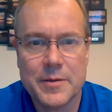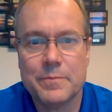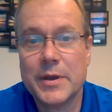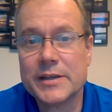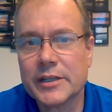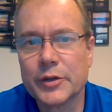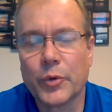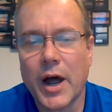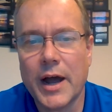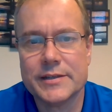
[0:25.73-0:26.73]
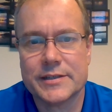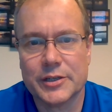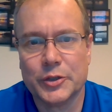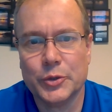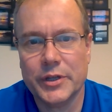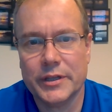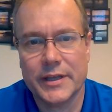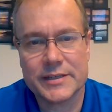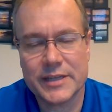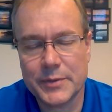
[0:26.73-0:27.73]
Basically, Rise is including
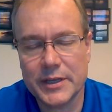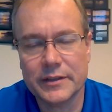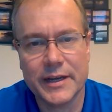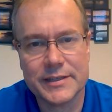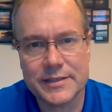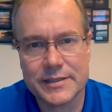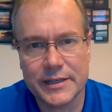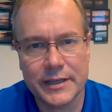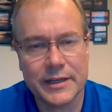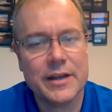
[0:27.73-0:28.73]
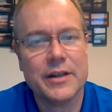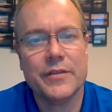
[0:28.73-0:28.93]
the SAP licensing,